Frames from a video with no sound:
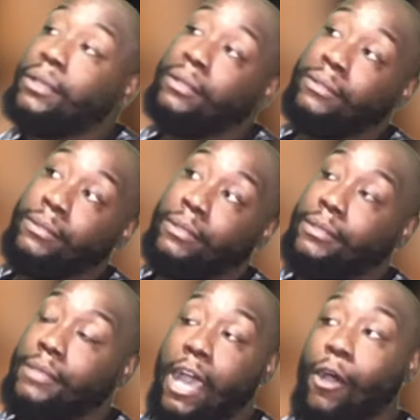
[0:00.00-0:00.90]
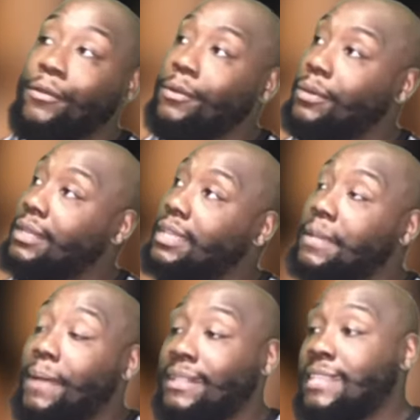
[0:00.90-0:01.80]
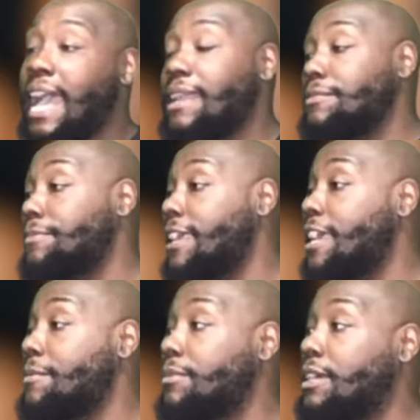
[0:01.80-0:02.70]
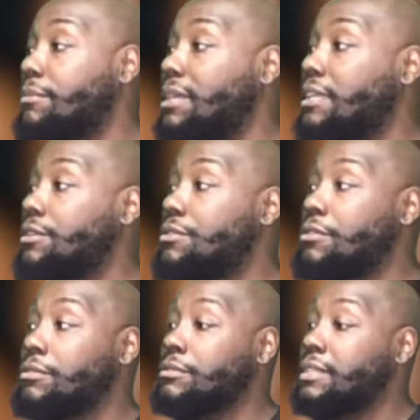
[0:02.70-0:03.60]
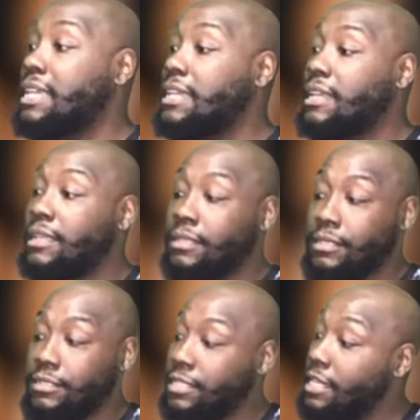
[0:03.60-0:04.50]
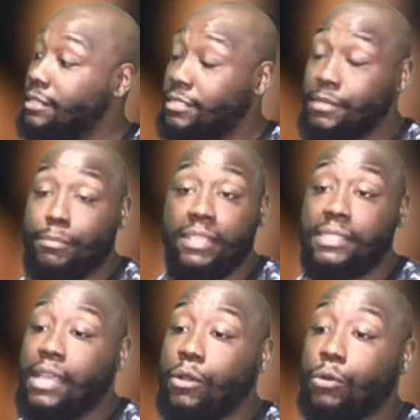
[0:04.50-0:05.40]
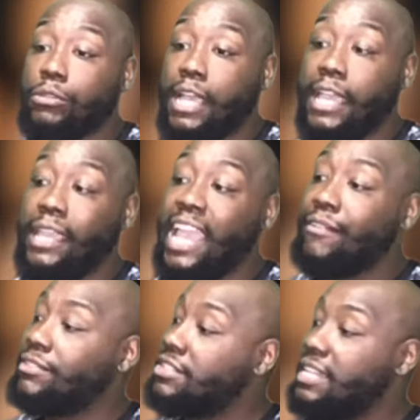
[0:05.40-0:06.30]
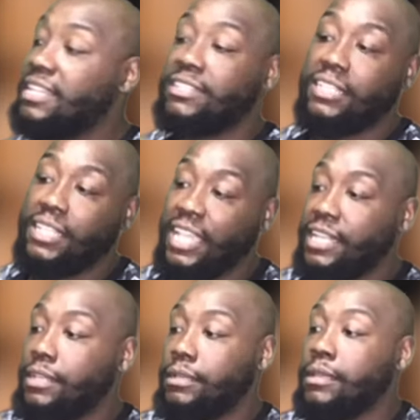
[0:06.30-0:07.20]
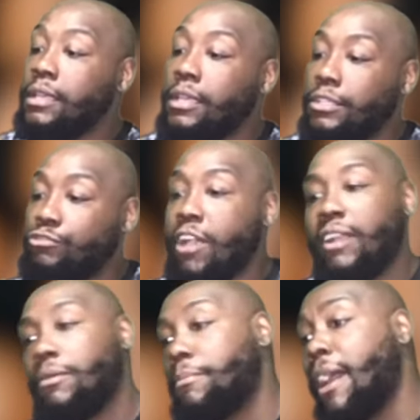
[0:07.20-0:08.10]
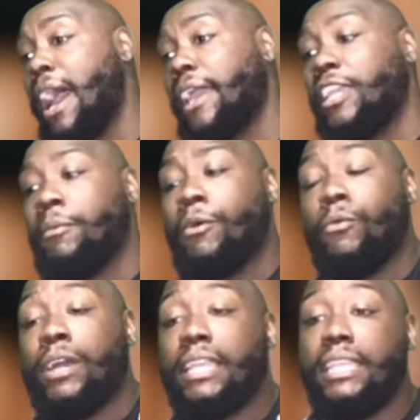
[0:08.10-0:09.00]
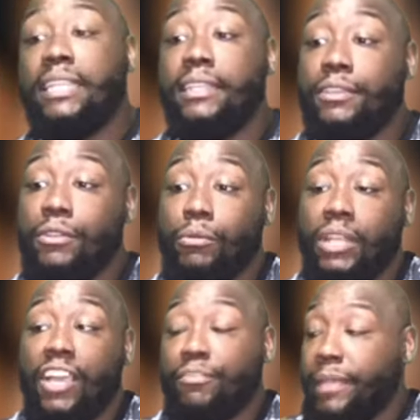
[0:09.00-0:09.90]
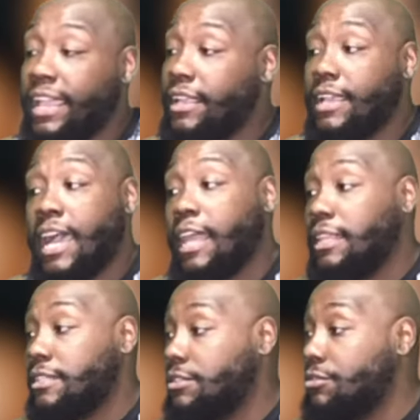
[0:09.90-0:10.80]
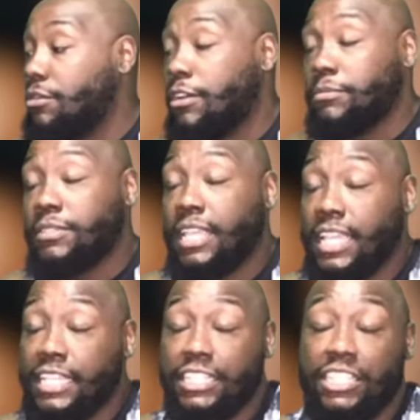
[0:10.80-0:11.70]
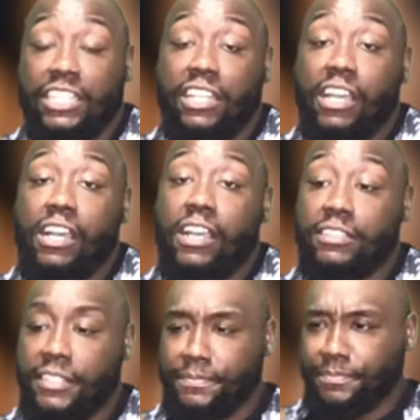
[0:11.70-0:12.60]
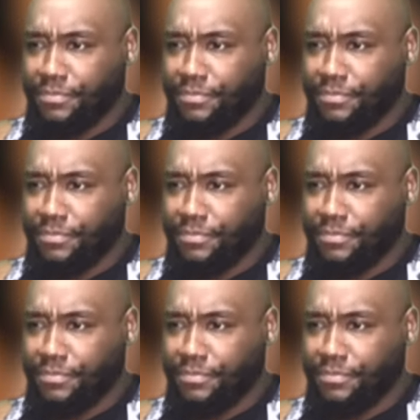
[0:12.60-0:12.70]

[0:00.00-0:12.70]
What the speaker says: I don't know what it is about Titus, man, but you know what I'm saying, she missed that old thing. Every chance she get to try to remind him of what he, you know, left back in college, you know what I'm saying, she does, and